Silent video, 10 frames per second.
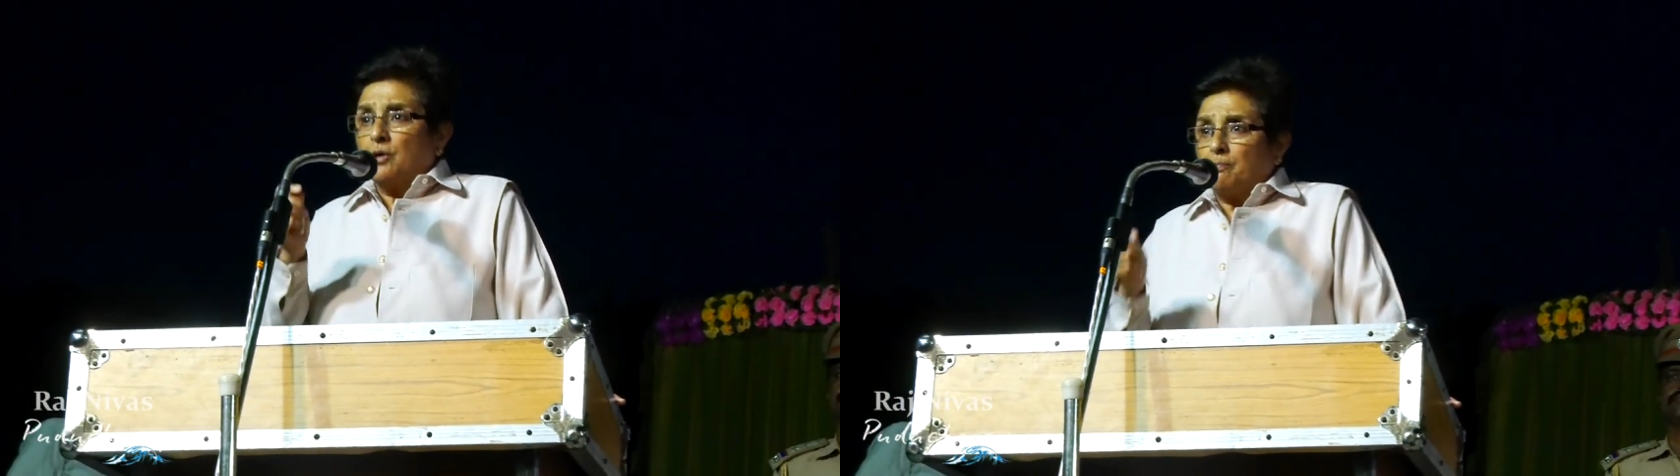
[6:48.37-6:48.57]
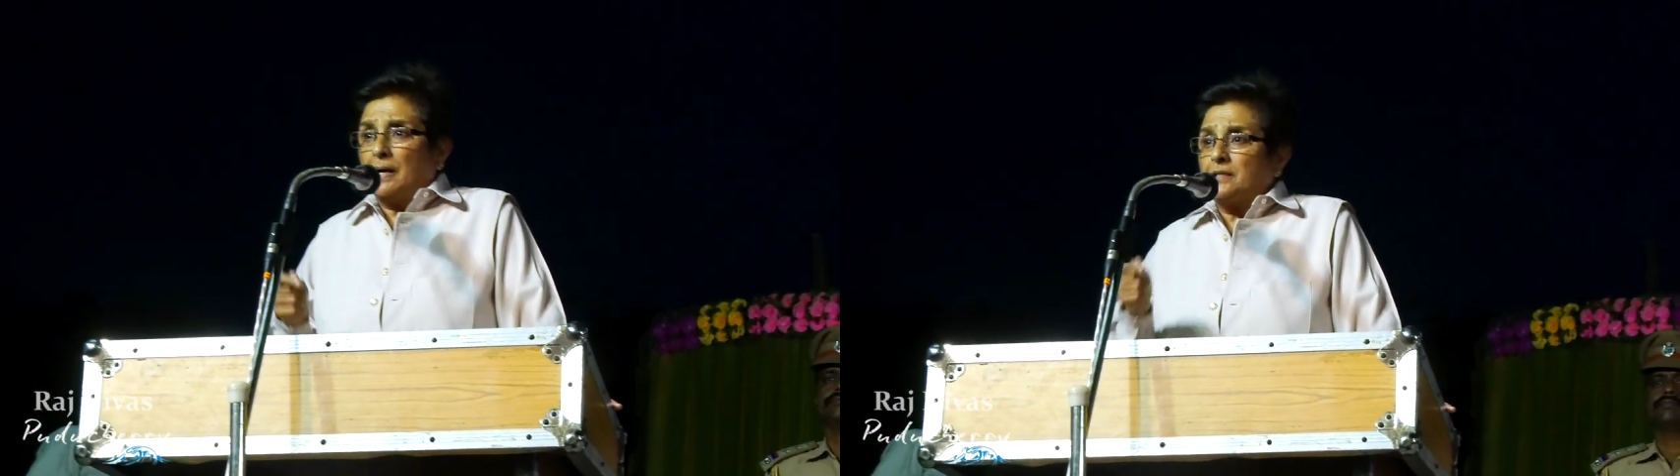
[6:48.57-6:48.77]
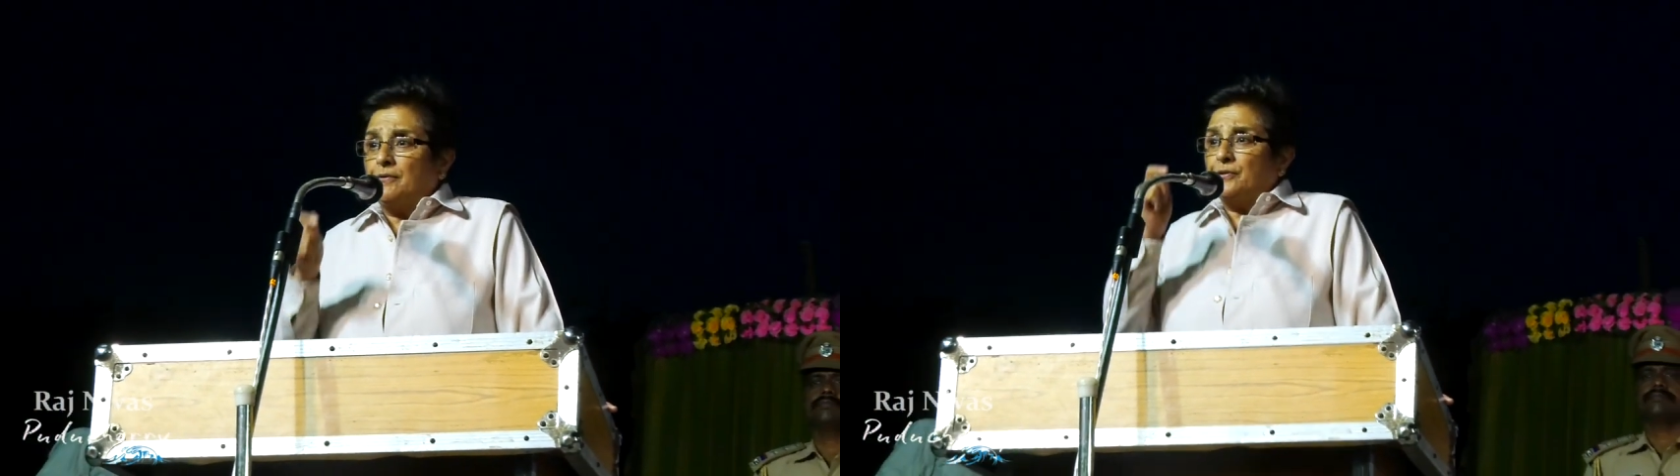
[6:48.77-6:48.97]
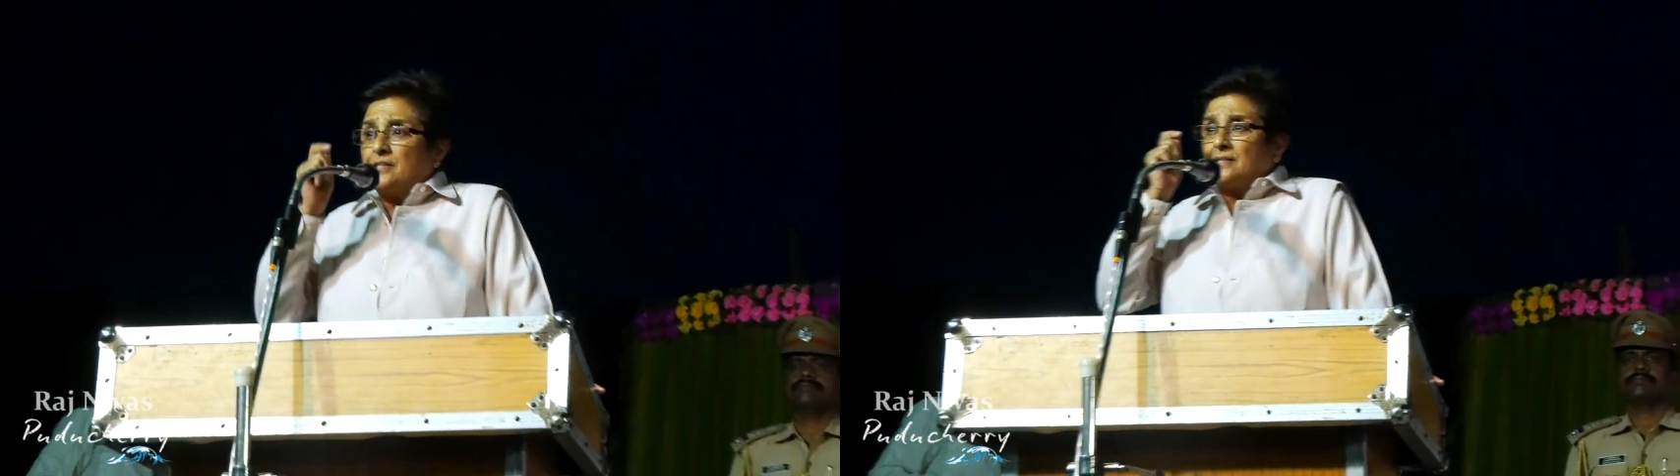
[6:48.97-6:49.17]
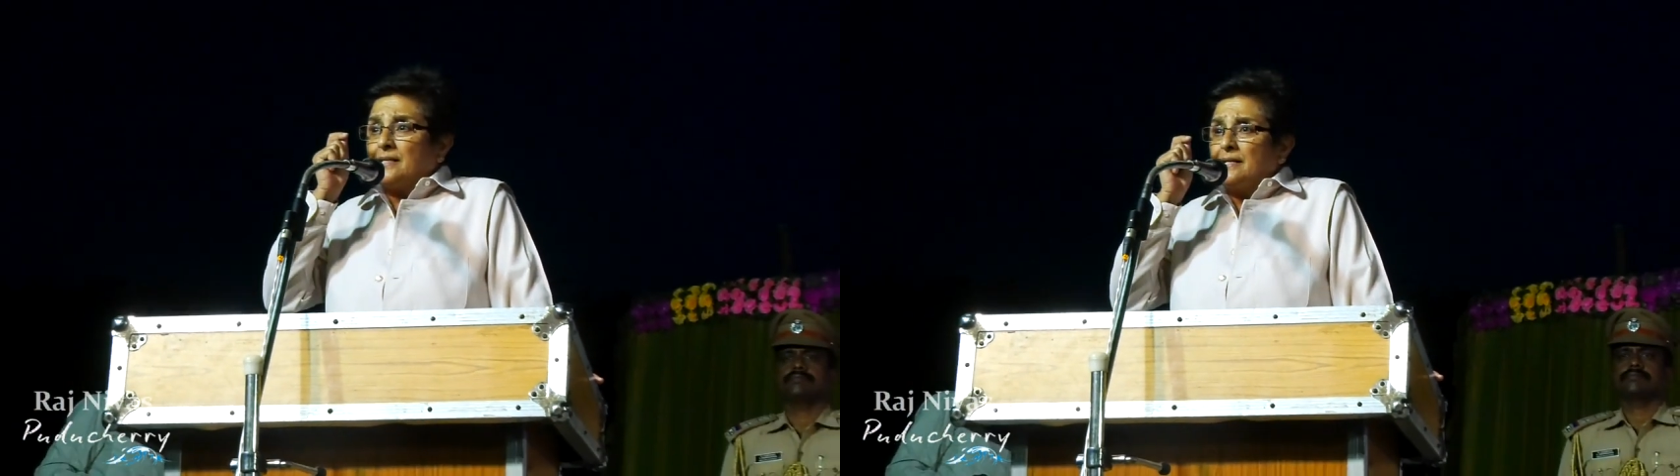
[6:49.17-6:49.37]
But if
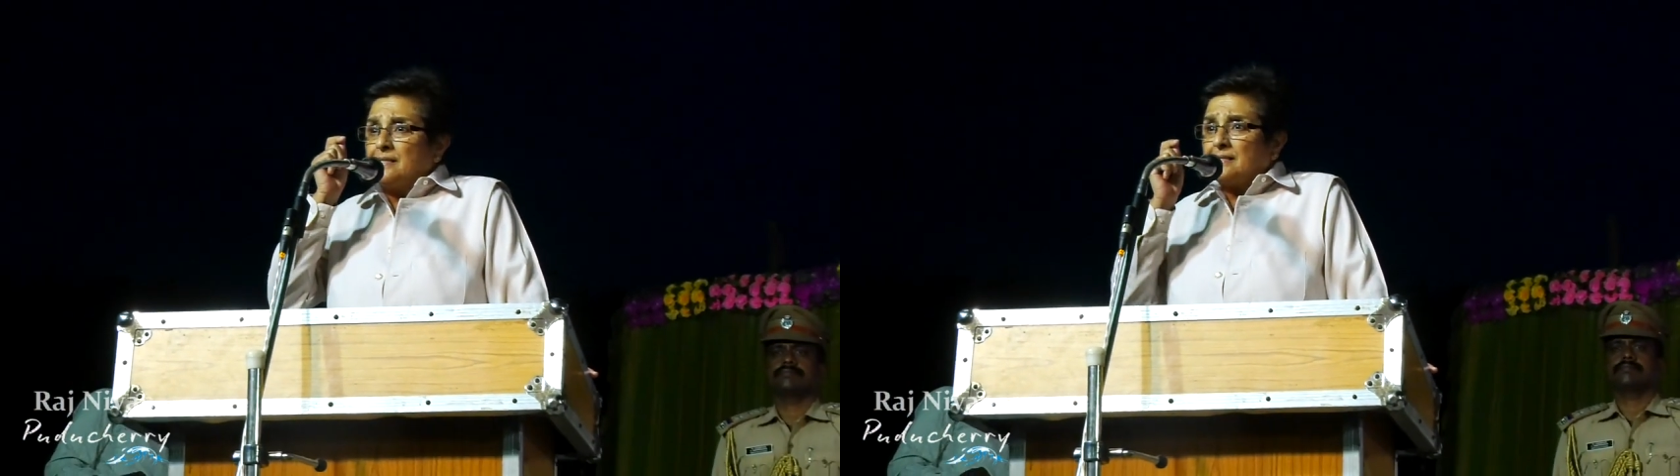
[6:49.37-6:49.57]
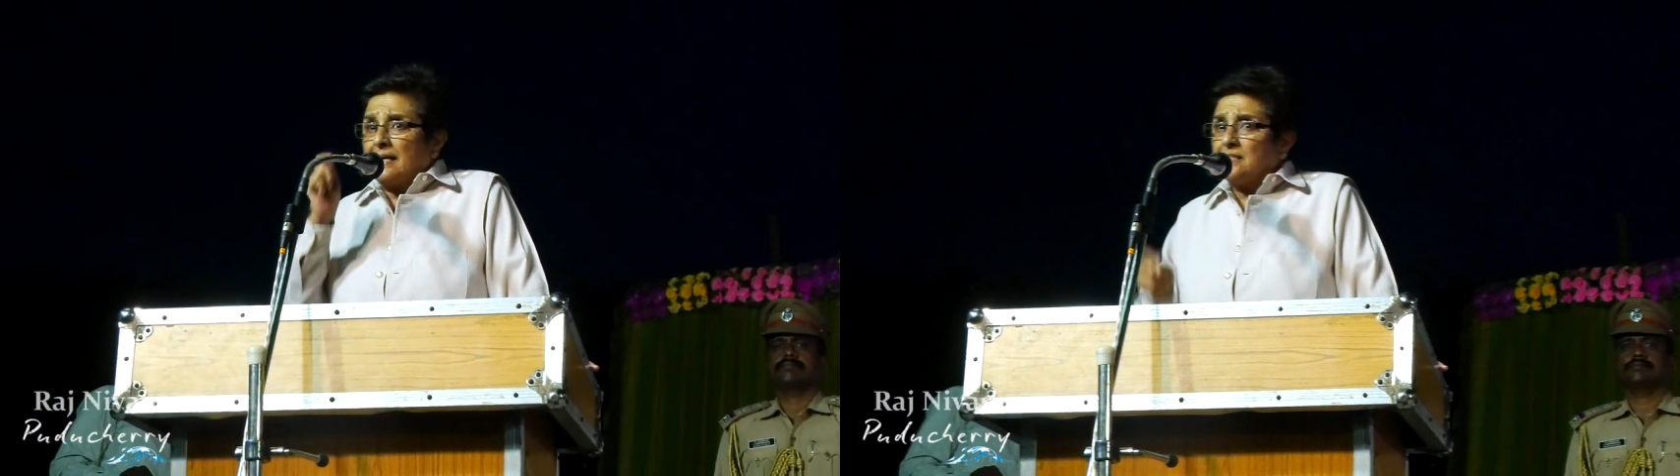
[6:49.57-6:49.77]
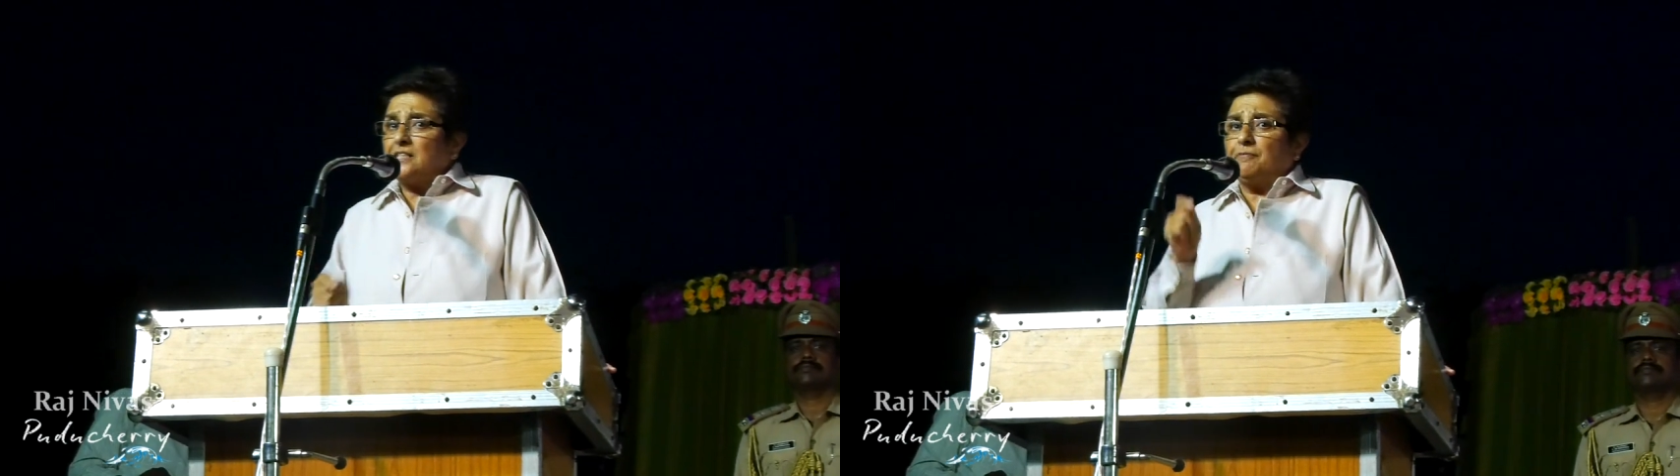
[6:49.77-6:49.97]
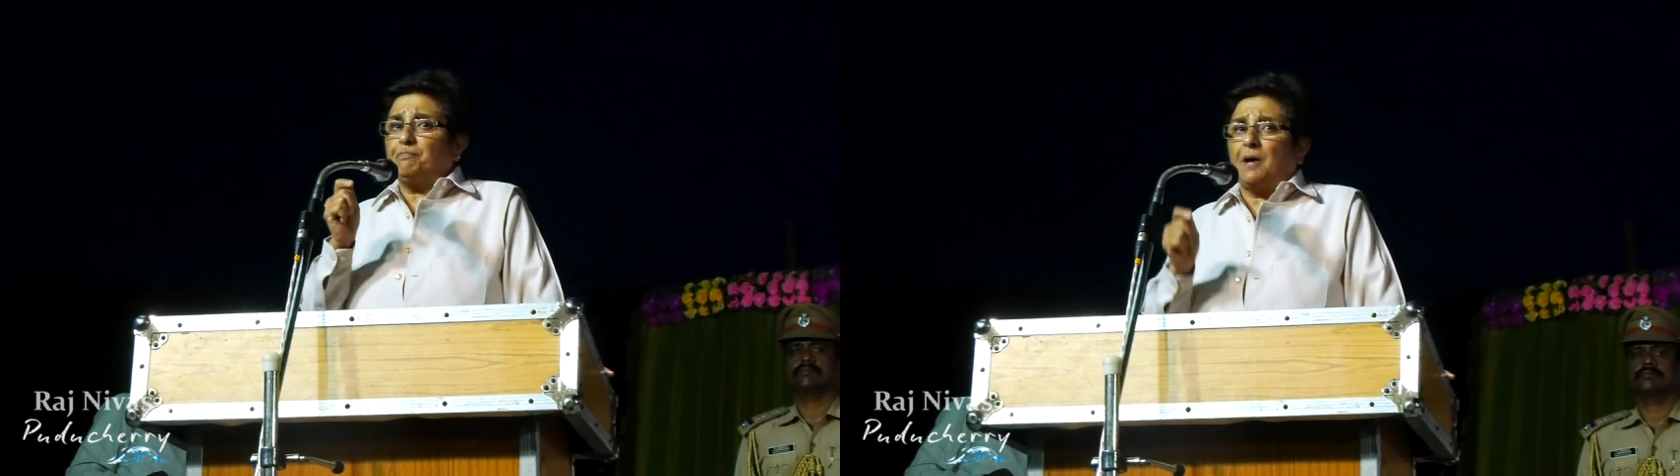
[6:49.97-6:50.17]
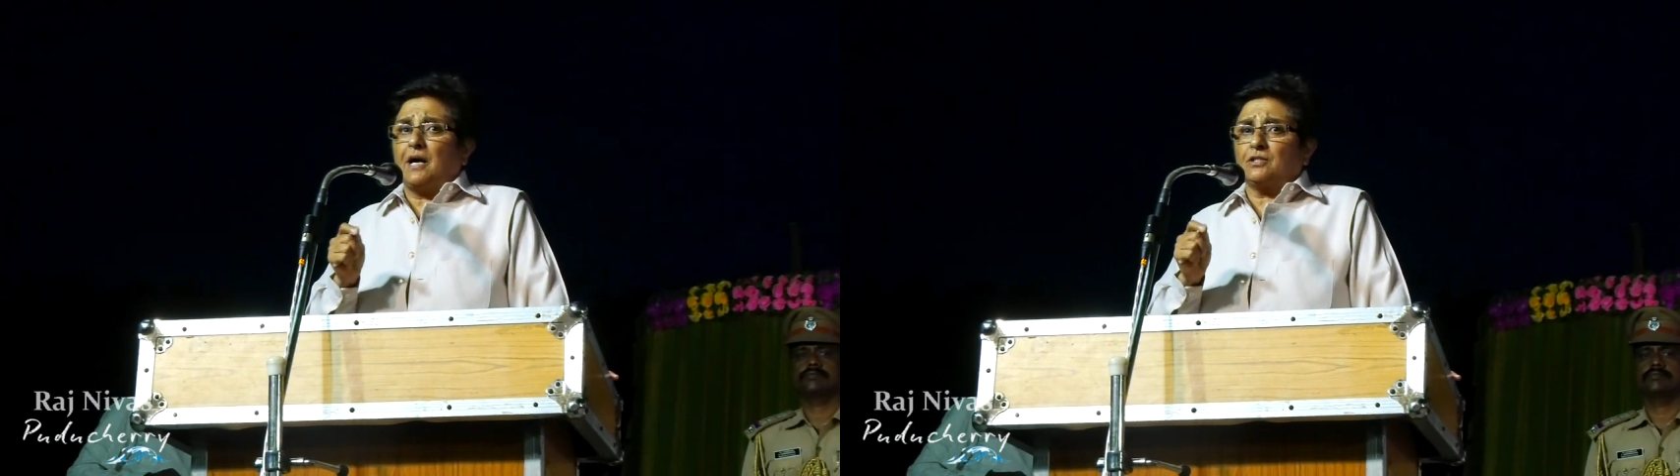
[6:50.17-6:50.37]
it is an
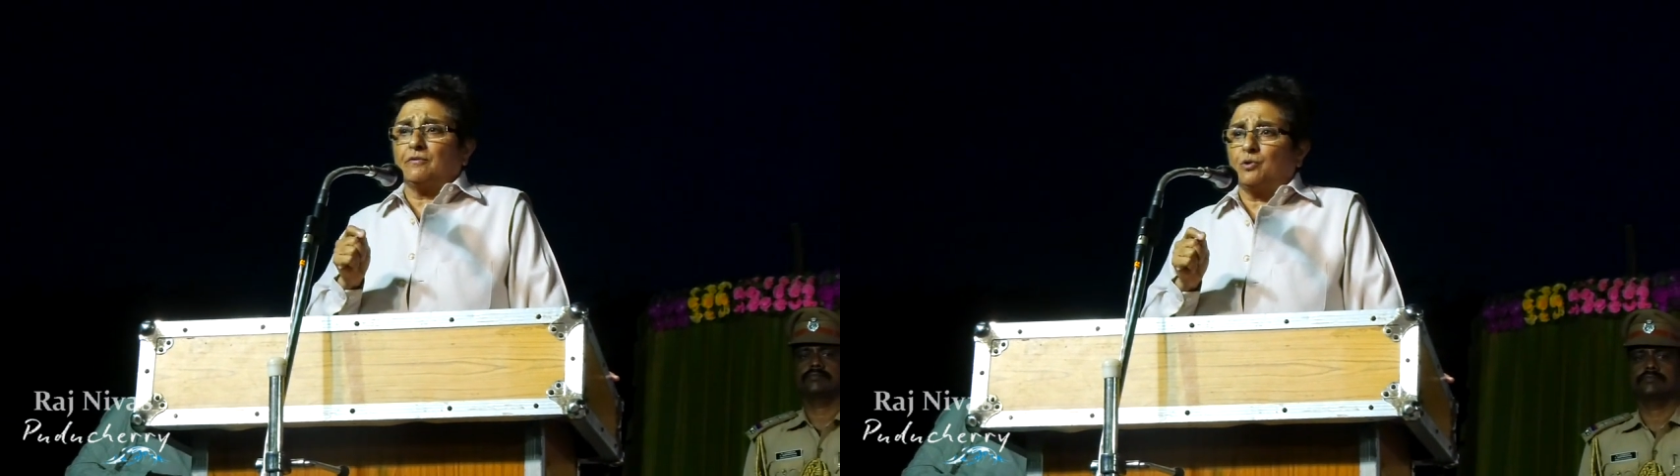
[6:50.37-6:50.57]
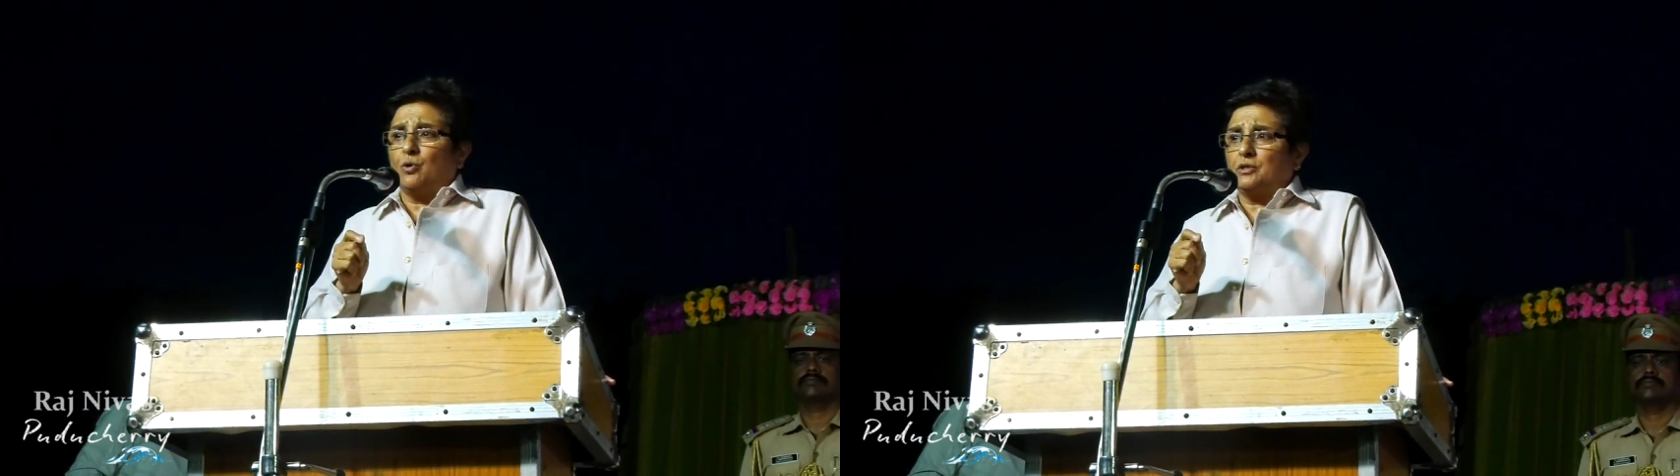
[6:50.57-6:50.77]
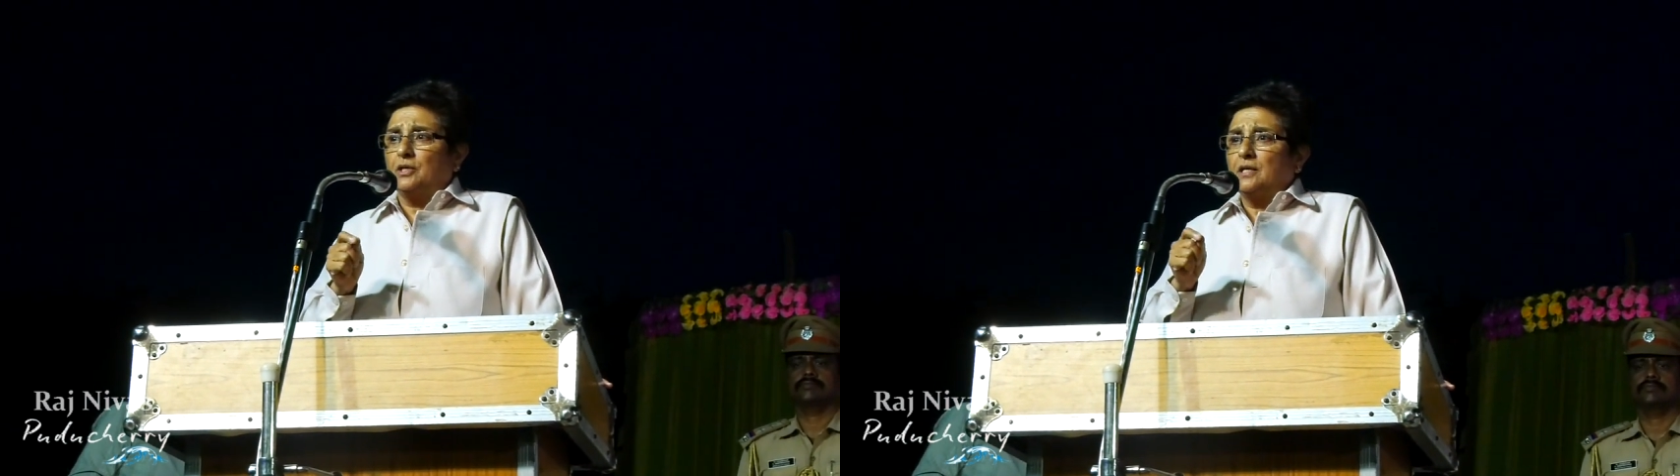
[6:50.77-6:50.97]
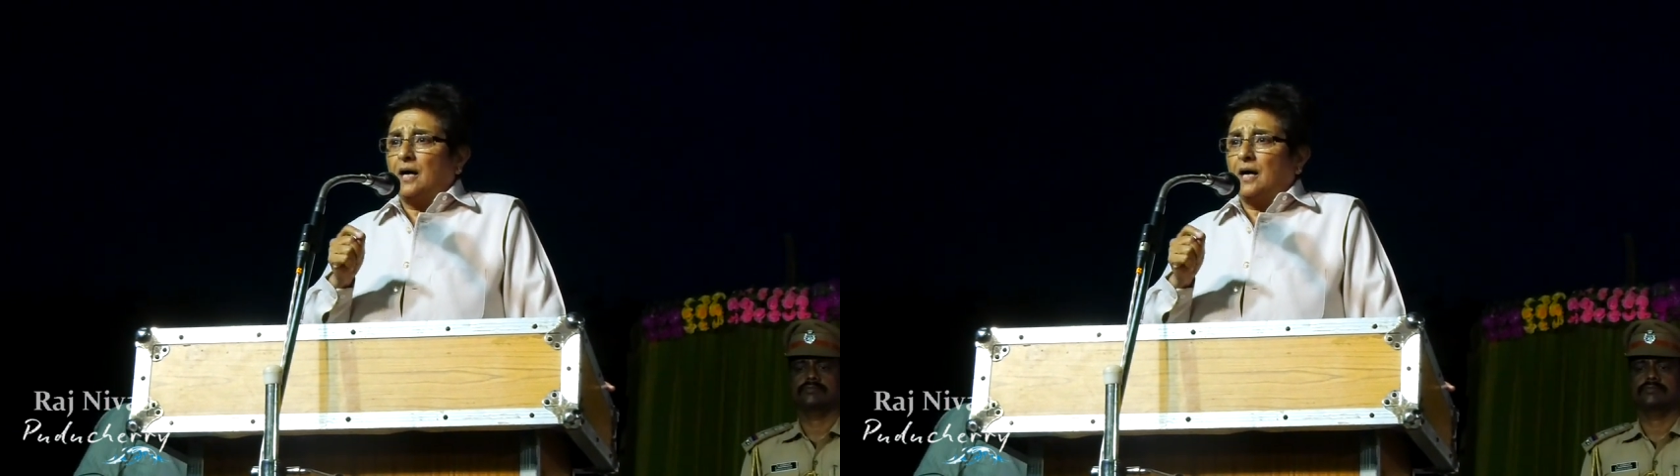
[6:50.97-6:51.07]
intensive part of road,